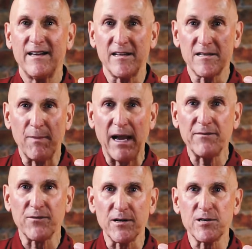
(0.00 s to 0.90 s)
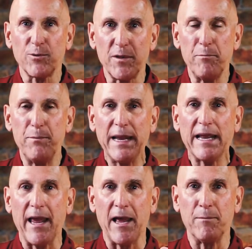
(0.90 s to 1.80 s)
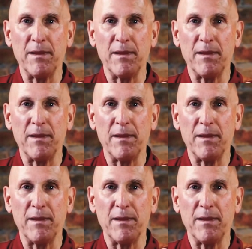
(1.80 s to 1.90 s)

is mindfulness with a big M,